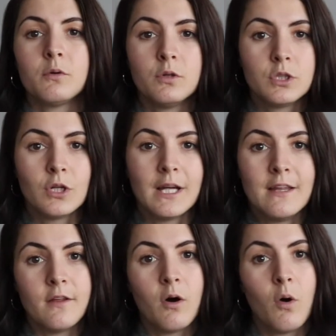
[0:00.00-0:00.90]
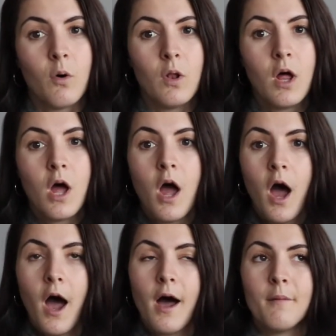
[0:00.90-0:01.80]
crucial in the whole
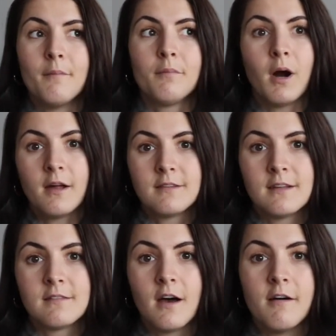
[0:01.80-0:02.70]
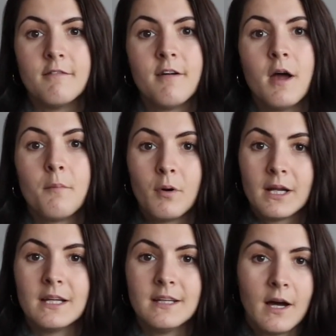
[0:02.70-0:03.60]
process of
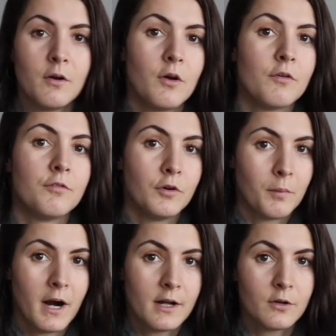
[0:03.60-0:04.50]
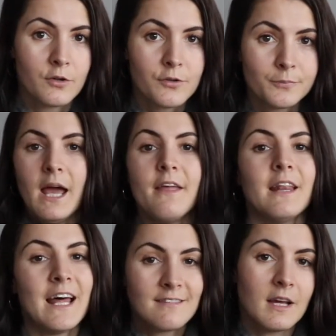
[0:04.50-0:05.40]
breaking down food particles. And
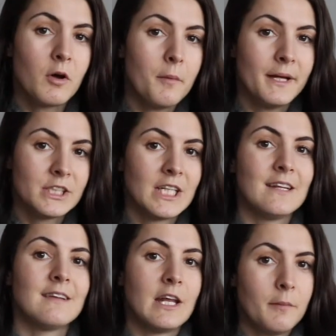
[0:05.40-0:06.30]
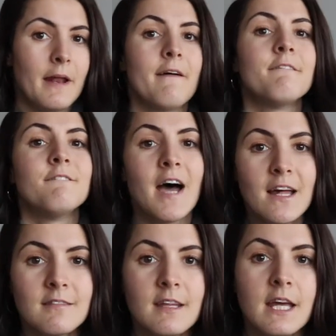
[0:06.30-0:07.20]
the last thing I want to mention is intermittent
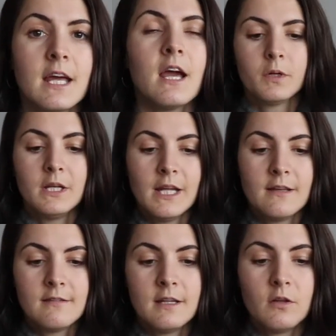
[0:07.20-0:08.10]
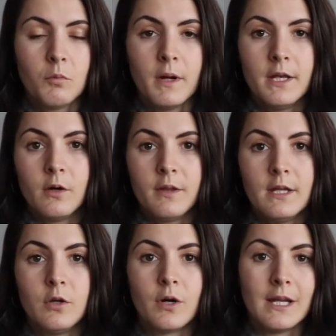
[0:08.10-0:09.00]
fasting. Condensing the window
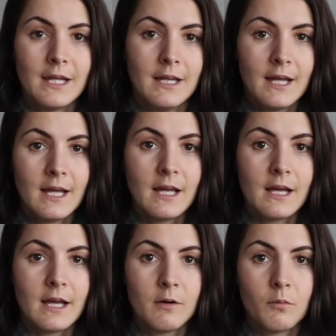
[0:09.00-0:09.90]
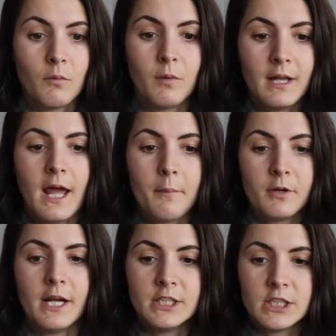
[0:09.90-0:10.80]
that you're eating can really help
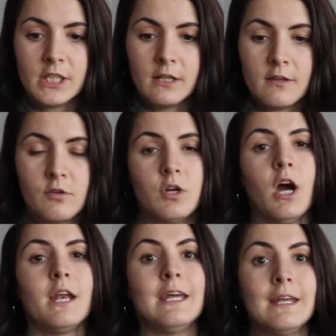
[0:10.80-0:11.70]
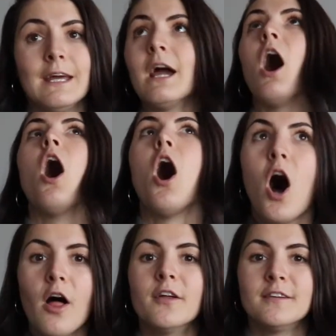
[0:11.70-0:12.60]
your digestion, because you're not eating
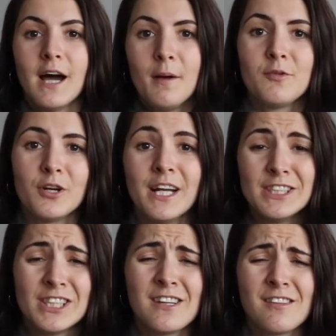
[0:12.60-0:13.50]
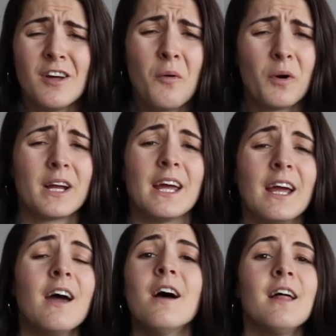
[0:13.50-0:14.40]
all the time, so your digestion is not
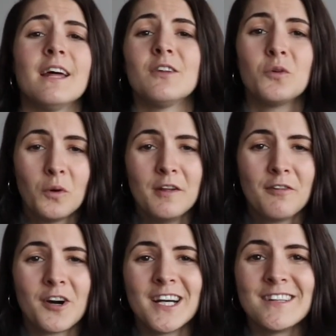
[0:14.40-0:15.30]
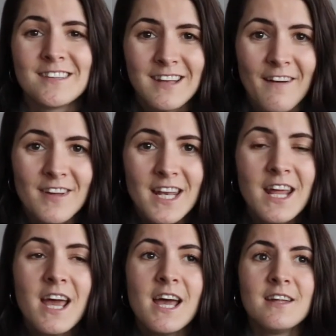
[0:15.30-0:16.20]
working like 24/7.
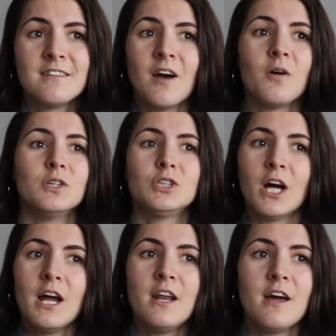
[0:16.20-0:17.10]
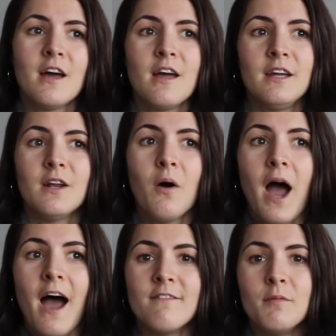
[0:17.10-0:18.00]
So try to, you know,
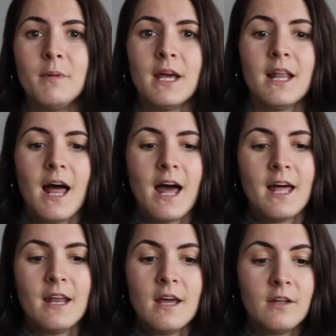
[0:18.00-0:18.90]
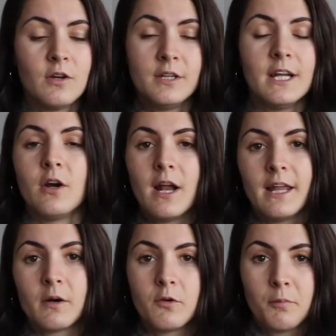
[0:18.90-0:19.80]
have a meal at your dinner at
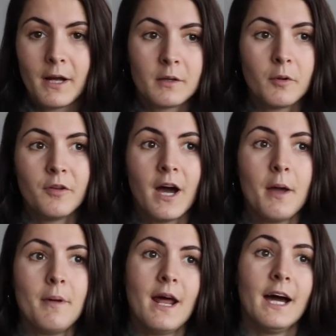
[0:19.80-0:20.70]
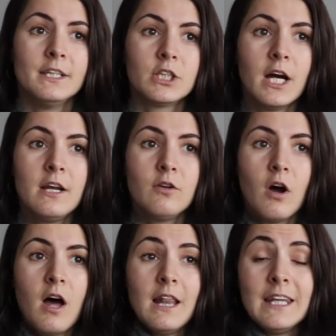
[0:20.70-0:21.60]
like a respectable time, and I try
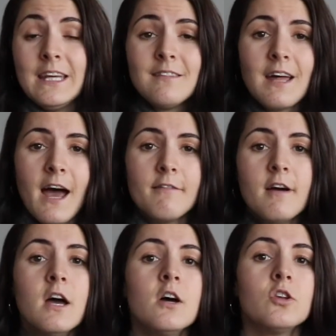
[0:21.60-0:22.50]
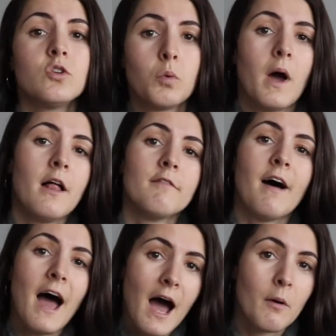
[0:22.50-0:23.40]
to at least have
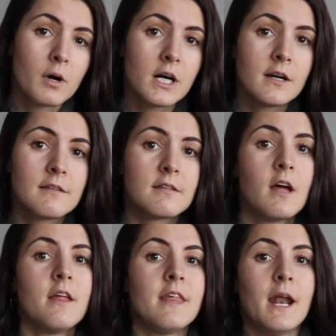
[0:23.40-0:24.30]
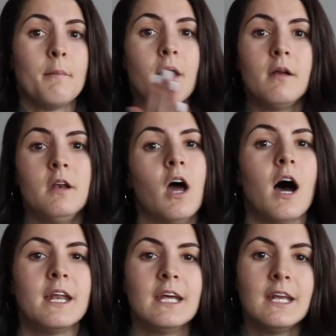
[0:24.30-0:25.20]
12 hours that I'm
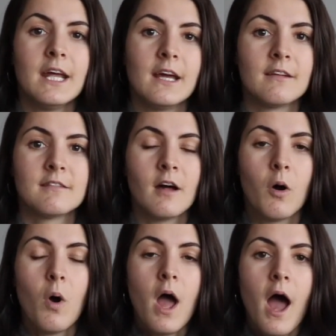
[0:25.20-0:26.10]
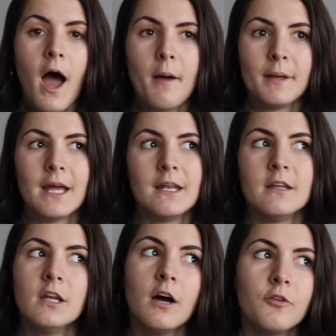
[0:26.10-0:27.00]
not eating. So
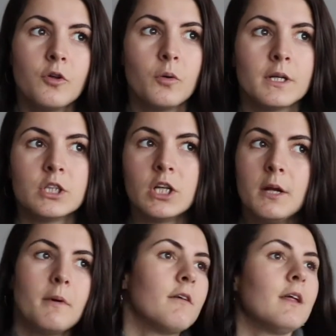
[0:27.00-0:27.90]
again, not too extreme.